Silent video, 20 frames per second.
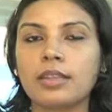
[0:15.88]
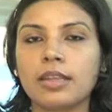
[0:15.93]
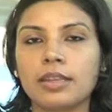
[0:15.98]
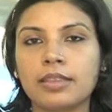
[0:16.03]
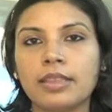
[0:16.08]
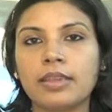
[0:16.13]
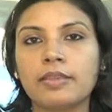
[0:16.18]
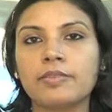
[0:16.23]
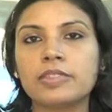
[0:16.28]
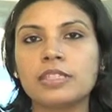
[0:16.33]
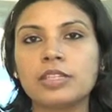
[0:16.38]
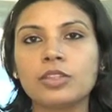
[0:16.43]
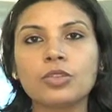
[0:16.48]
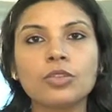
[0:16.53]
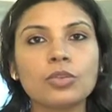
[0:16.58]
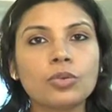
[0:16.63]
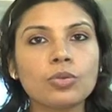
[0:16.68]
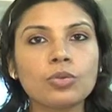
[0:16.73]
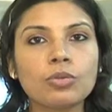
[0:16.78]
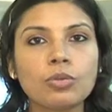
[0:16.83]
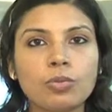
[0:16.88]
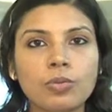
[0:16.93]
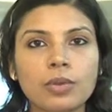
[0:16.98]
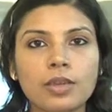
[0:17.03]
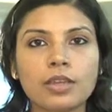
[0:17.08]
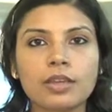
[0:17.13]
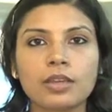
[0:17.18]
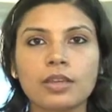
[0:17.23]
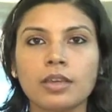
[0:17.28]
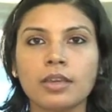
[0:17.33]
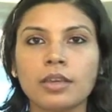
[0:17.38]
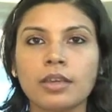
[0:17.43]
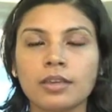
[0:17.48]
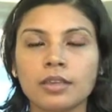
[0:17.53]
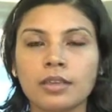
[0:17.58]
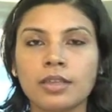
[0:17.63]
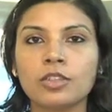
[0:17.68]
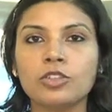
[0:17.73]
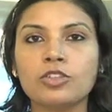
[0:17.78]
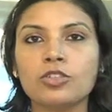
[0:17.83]
that they've seen through the week
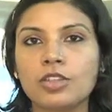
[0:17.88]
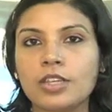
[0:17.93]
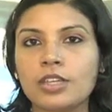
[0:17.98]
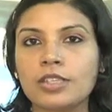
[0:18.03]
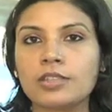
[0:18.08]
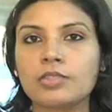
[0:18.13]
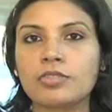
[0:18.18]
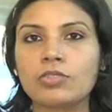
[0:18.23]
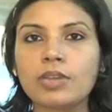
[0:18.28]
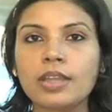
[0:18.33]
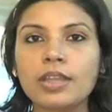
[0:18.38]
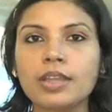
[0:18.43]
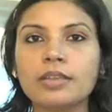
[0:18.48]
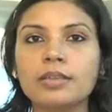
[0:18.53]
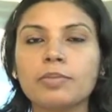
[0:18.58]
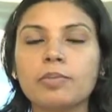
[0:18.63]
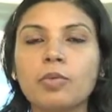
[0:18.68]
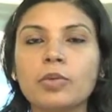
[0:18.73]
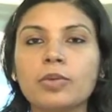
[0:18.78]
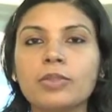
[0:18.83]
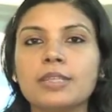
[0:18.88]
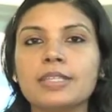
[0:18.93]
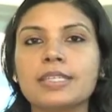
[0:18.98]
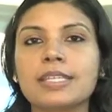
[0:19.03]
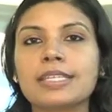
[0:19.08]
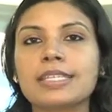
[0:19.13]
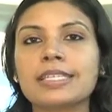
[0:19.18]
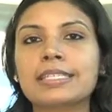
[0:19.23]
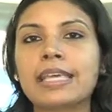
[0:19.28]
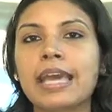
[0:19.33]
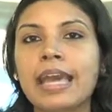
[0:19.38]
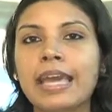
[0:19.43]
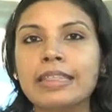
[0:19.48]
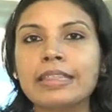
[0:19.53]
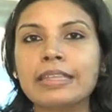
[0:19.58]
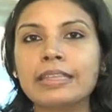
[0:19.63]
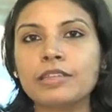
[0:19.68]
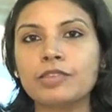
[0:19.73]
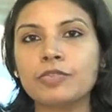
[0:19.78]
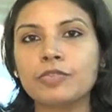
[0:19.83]
uh, in today's trade. Both the Sensex
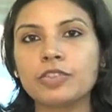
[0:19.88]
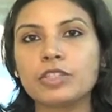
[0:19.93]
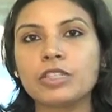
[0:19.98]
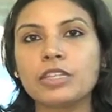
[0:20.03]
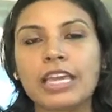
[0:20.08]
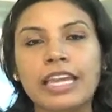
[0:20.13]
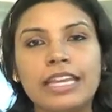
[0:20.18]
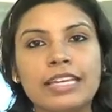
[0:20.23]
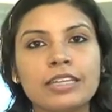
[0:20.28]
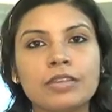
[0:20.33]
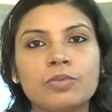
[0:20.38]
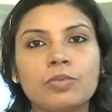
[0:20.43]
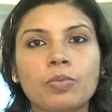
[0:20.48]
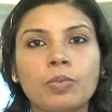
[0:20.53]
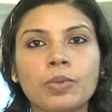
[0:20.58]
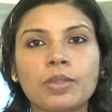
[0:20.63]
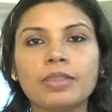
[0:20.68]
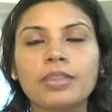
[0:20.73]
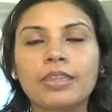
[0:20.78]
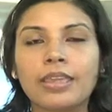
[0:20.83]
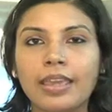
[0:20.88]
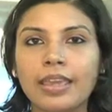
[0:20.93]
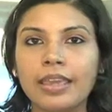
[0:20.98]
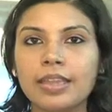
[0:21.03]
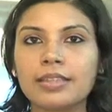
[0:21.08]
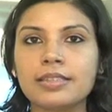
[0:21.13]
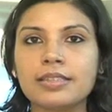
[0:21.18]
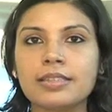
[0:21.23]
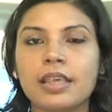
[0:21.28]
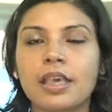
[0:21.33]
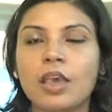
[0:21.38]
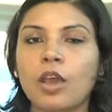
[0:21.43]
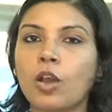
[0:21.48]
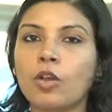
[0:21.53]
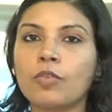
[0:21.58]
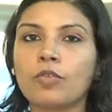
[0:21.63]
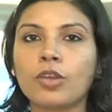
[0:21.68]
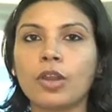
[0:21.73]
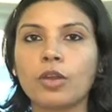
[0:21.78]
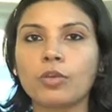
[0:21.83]
and the Nifty ended with gains
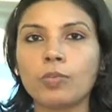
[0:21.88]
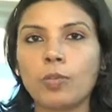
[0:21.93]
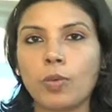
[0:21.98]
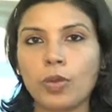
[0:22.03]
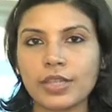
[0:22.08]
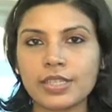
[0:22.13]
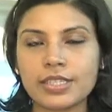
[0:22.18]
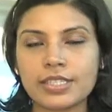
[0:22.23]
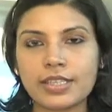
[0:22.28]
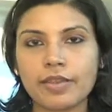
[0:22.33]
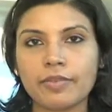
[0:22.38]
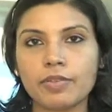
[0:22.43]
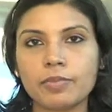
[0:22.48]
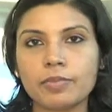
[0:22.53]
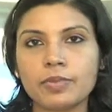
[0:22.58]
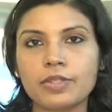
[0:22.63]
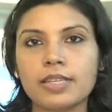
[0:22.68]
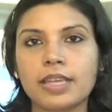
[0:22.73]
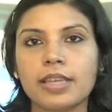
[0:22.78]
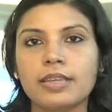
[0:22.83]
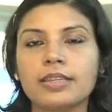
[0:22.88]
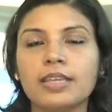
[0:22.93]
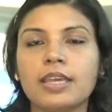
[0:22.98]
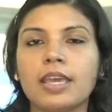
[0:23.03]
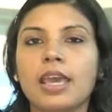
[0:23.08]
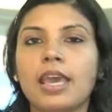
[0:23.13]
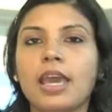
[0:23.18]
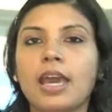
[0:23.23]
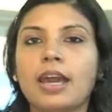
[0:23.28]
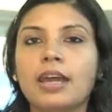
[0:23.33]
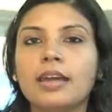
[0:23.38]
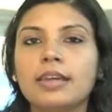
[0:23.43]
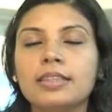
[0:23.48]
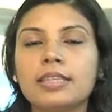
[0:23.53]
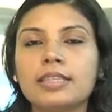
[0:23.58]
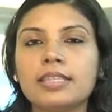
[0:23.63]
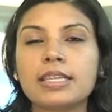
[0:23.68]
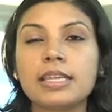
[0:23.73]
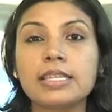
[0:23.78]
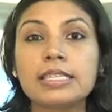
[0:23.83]
of around 0.7%. Uh,
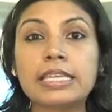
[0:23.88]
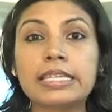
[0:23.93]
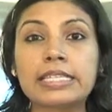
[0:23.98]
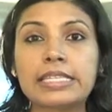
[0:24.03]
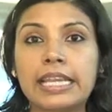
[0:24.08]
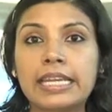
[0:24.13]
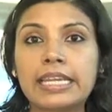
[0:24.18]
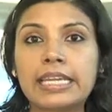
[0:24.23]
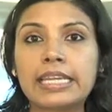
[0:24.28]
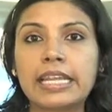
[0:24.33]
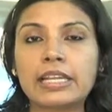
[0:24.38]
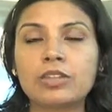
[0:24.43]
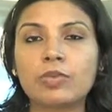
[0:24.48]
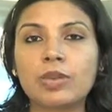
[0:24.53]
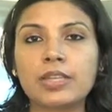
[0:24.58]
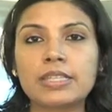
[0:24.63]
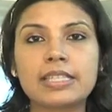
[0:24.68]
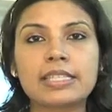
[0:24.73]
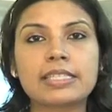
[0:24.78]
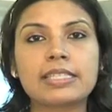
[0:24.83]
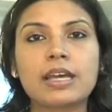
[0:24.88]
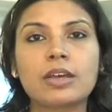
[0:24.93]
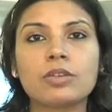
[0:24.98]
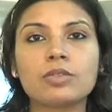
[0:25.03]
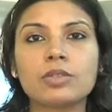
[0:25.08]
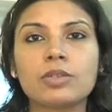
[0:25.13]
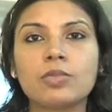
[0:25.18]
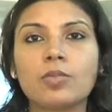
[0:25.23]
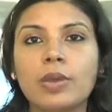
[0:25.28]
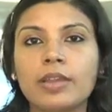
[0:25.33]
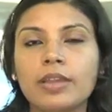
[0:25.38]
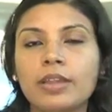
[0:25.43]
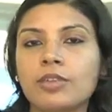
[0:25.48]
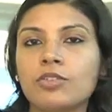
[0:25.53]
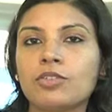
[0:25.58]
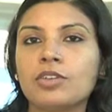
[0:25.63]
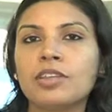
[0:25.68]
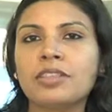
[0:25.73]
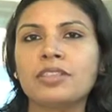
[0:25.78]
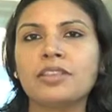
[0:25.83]
the Sensex ended at
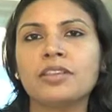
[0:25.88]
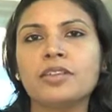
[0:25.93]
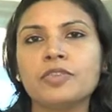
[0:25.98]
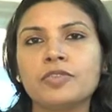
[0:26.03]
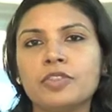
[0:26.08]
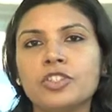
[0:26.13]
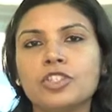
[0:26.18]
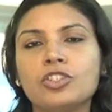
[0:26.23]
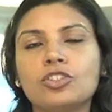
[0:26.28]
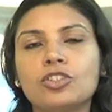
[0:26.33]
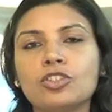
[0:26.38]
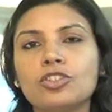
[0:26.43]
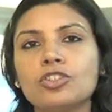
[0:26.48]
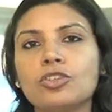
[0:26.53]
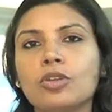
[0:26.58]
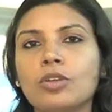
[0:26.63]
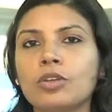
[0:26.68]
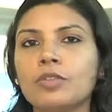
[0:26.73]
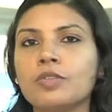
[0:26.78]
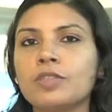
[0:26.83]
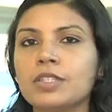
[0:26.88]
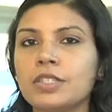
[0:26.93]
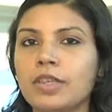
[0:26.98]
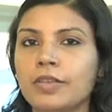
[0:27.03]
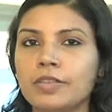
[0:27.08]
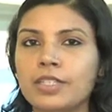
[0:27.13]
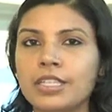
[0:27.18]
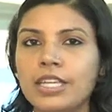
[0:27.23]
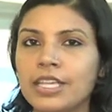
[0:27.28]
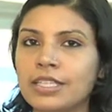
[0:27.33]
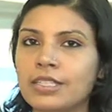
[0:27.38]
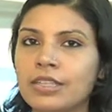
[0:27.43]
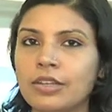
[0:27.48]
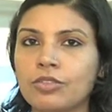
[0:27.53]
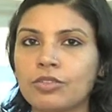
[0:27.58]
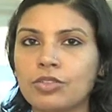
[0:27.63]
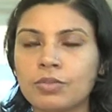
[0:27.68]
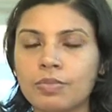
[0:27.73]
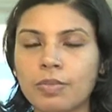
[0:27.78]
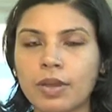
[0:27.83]
26,100 and the Nifty just short of the
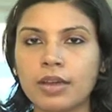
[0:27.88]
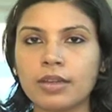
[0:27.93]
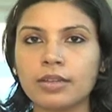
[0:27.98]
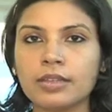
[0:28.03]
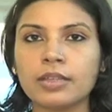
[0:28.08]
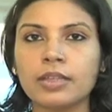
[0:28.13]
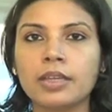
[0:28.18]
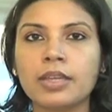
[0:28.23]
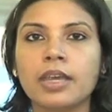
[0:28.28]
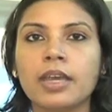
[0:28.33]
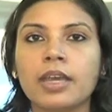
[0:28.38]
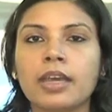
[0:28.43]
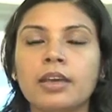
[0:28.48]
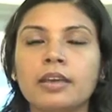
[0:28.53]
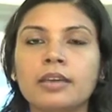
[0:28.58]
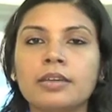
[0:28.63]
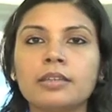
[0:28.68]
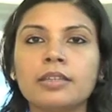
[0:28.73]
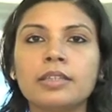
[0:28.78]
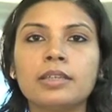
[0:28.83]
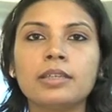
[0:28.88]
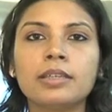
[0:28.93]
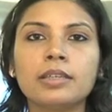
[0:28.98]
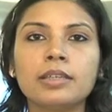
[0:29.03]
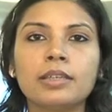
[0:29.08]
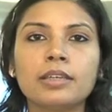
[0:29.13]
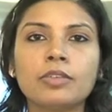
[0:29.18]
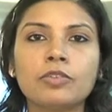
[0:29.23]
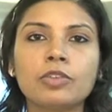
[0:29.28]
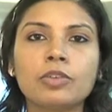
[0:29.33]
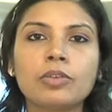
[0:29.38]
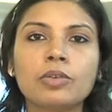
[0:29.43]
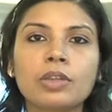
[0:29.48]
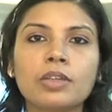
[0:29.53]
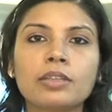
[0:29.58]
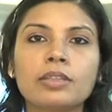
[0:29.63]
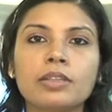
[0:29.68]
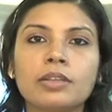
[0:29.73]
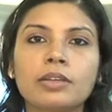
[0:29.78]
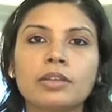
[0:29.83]
7,800 mark. Uh, the, if you look
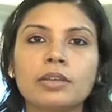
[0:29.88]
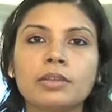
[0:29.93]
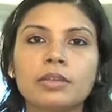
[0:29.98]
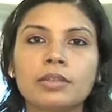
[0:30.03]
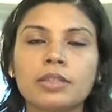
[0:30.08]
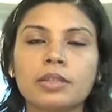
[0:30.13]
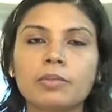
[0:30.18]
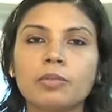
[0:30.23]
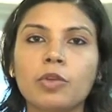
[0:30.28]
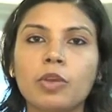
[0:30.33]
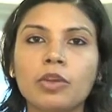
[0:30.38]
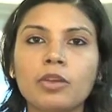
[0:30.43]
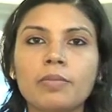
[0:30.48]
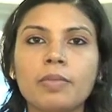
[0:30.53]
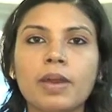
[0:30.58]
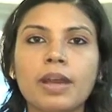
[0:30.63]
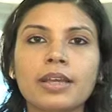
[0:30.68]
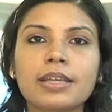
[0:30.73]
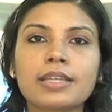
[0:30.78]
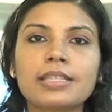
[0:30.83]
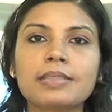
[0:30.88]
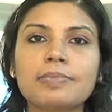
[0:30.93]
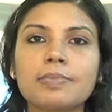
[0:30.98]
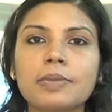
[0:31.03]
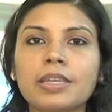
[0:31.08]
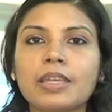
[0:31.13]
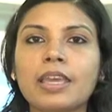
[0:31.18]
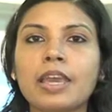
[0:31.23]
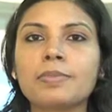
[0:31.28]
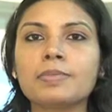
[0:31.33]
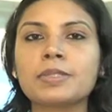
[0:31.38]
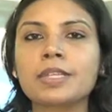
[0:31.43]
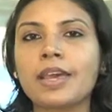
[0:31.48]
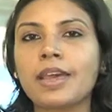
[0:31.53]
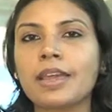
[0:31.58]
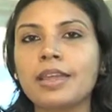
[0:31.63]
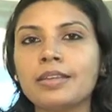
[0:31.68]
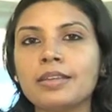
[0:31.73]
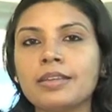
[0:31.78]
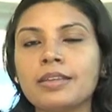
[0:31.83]
at uh, the broader markets, mid caps
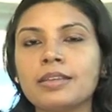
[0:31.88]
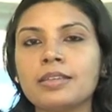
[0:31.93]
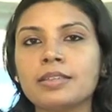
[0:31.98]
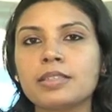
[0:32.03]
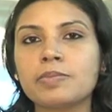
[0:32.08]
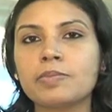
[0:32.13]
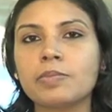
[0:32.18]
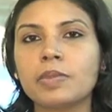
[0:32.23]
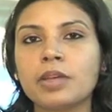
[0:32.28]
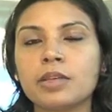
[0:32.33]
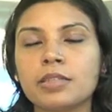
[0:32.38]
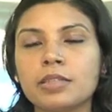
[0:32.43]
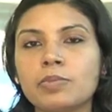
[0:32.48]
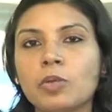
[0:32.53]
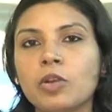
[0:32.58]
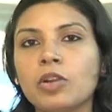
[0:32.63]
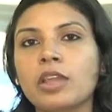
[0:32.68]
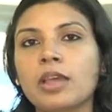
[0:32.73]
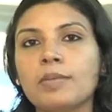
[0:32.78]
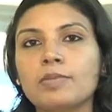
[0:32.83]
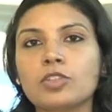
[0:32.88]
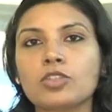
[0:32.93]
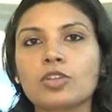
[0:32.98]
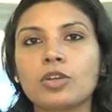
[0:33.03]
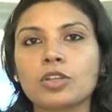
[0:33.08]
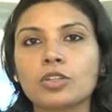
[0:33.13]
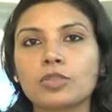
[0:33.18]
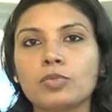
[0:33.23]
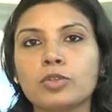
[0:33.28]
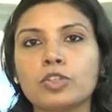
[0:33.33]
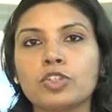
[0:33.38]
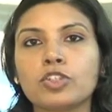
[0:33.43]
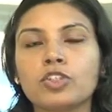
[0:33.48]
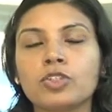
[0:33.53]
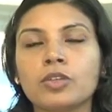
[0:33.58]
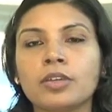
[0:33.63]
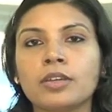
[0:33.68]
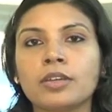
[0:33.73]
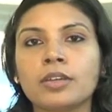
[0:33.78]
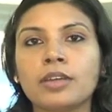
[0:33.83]
and uh, small cap stocks,
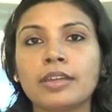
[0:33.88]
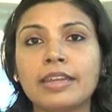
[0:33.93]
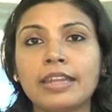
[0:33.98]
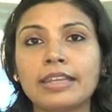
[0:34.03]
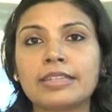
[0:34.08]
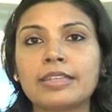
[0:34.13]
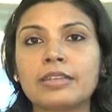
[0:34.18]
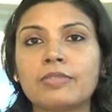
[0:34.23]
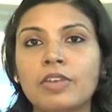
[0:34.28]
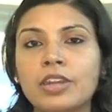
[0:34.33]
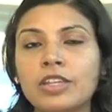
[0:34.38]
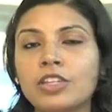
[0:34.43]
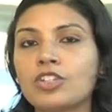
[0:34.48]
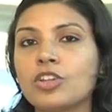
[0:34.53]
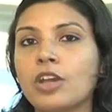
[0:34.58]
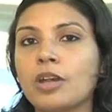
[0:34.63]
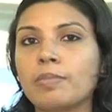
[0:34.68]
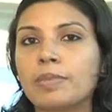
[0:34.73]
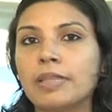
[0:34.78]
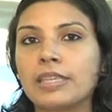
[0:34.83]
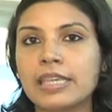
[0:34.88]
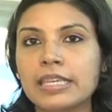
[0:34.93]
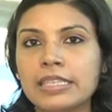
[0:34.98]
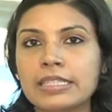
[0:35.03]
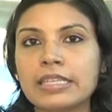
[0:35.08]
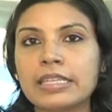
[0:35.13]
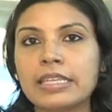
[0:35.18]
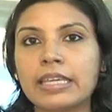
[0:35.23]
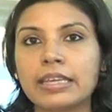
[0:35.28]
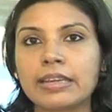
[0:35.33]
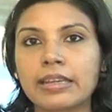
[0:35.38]
which corrected very sharply yesterday,